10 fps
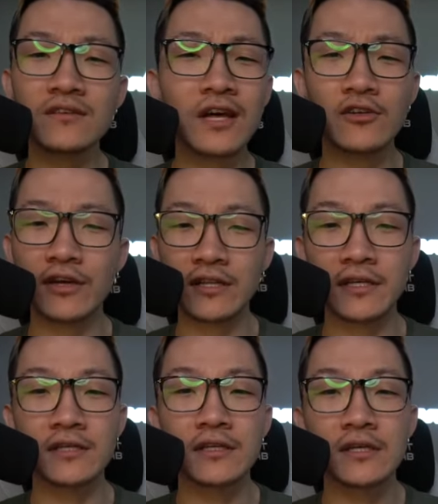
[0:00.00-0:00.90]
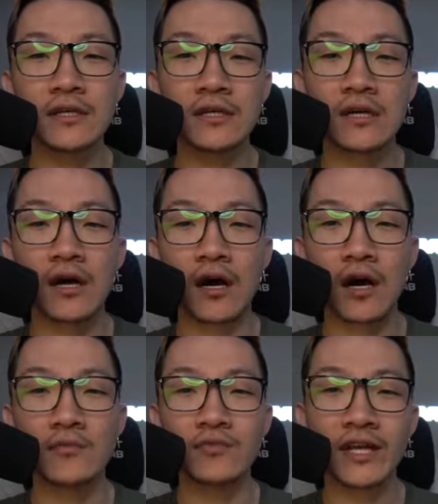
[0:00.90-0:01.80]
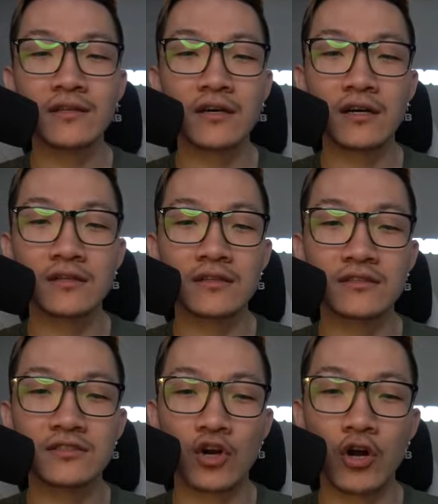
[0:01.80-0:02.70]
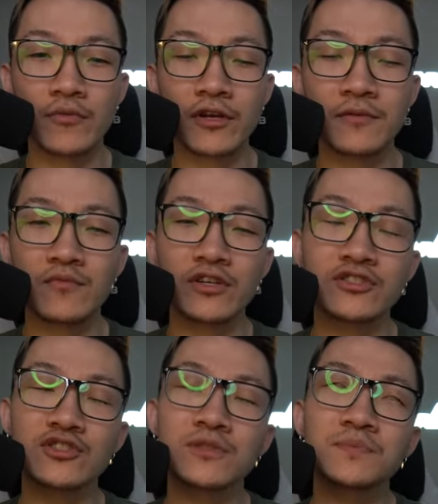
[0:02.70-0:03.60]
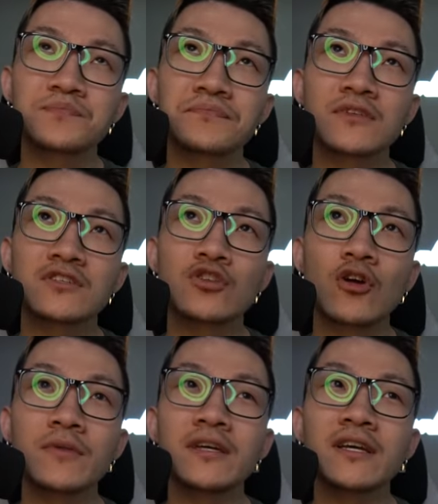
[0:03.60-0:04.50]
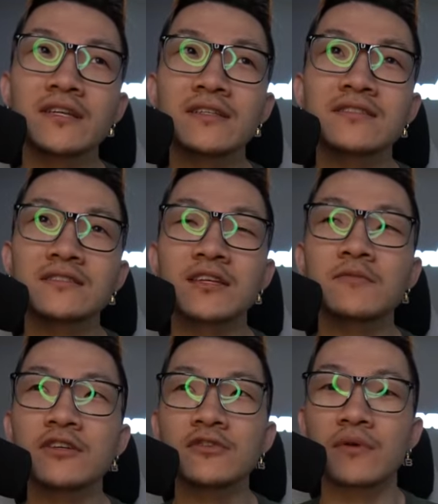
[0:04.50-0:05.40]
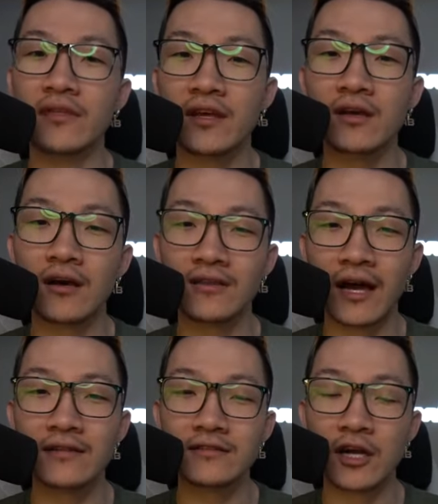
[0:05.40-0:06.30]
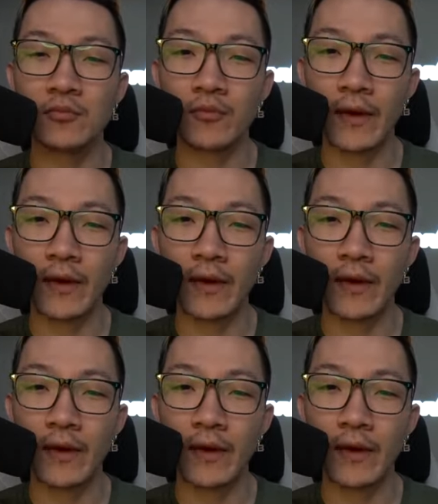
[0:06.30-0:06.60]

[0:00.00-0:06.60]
Not a great lead. We get the Skarmory, which Skarmory is typically, you would think, a not terrible